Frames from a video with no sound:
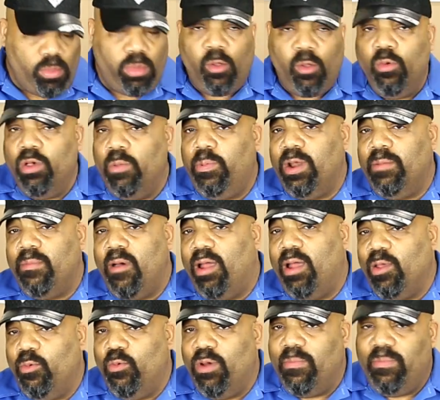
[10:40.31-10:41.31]
we'll put them all
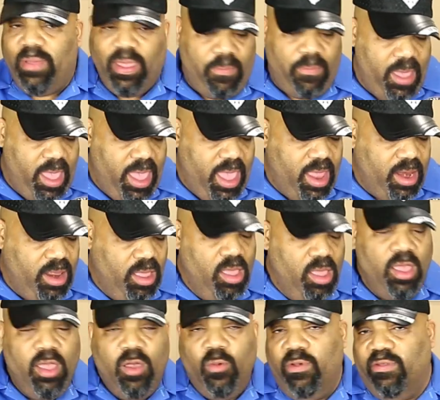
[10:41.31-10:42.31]
in one big pan.
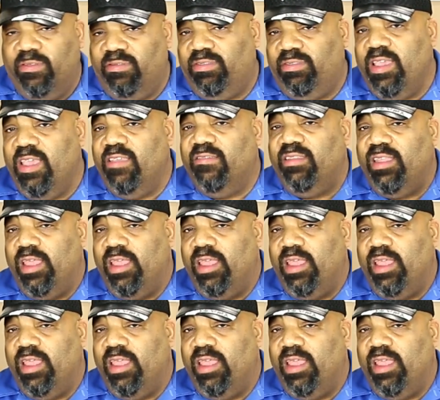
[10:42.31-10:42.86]
We'll season